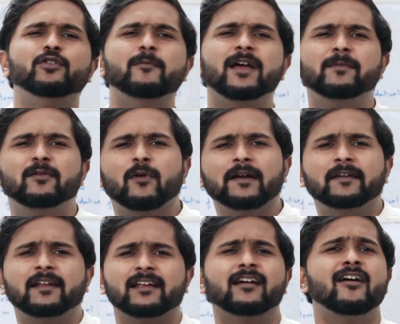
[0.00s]
you might be
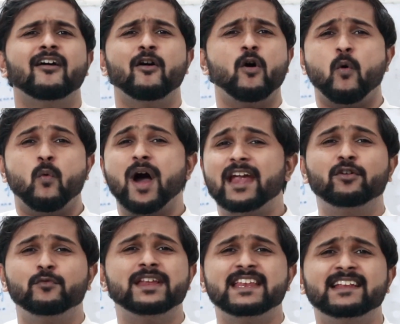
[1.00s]
wondering, why do
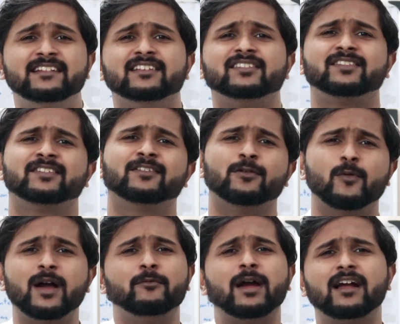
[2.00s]
we need this?
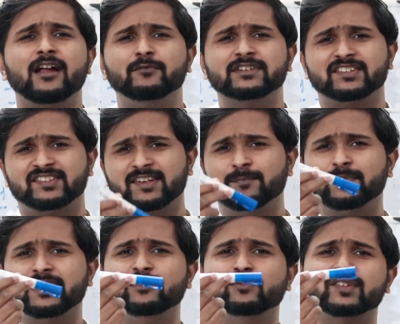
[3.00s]
Why can't we just
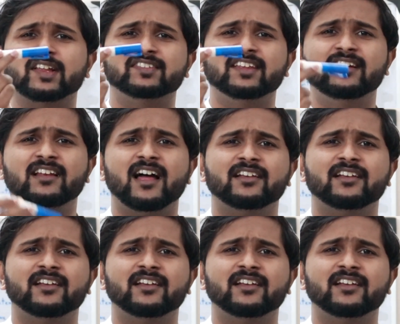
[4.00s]
simply use a single